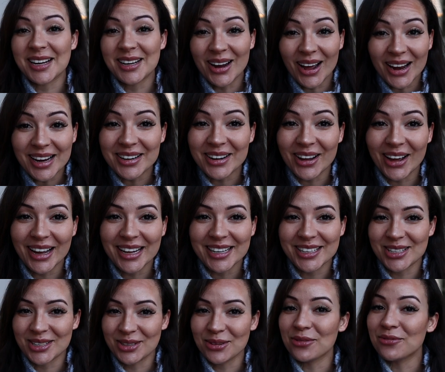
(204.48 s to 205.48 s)

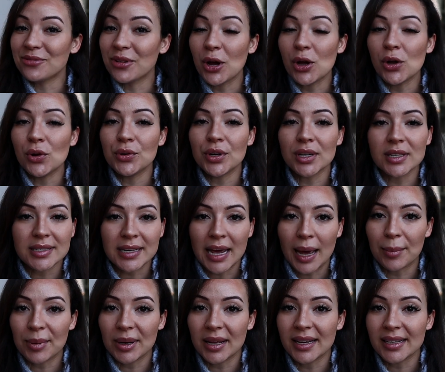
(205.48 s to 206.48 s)
night-night to your phone,
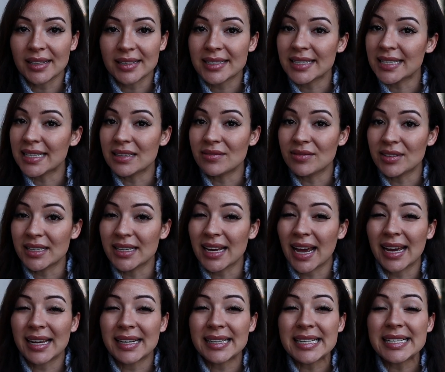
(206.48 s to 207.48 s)
tablet, and TV
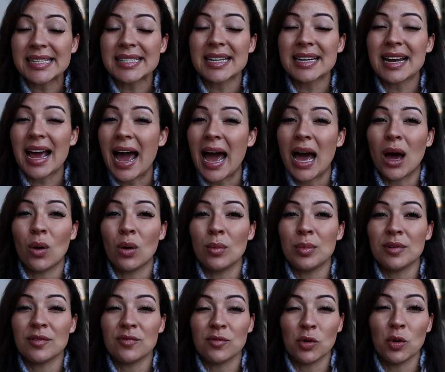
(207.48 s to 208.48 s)
at least an
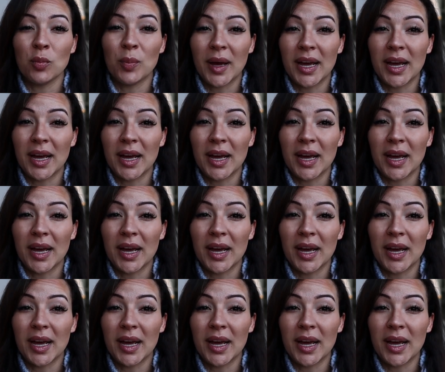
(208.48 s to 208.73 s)
hour before